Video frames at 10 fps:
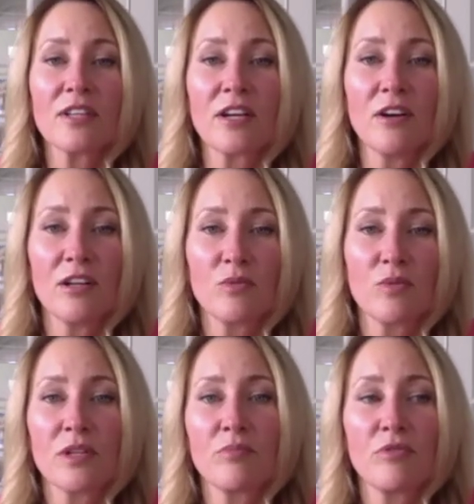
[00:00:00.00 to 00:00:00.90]
their health
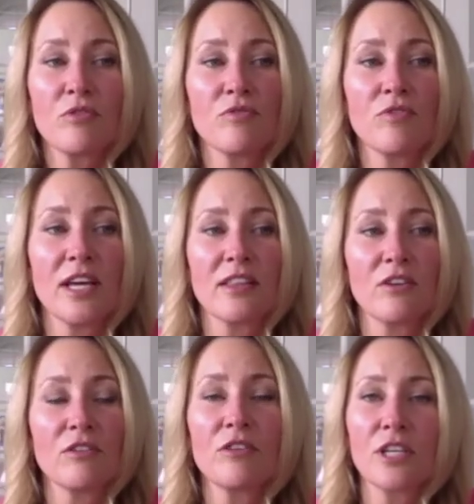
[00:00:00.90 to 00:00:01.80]
will improve and they're
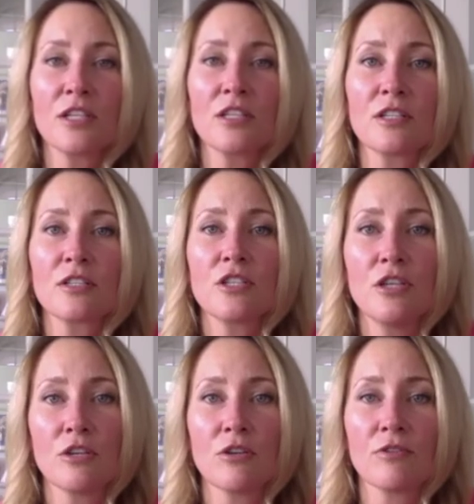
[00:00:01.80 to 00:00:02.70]
looking to
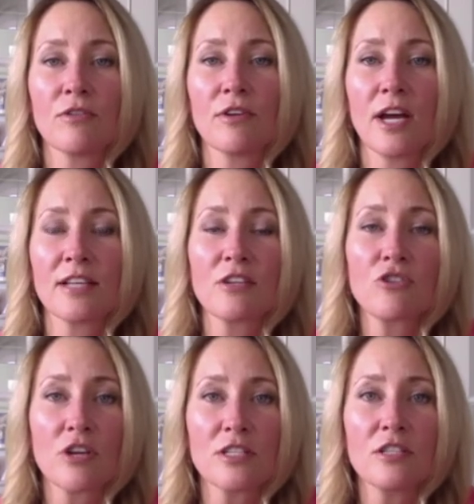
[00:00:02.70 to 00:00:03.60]
you as a
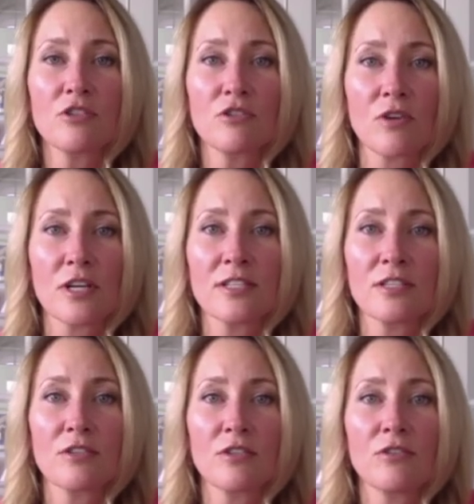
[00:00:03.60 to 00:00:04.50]
trusted source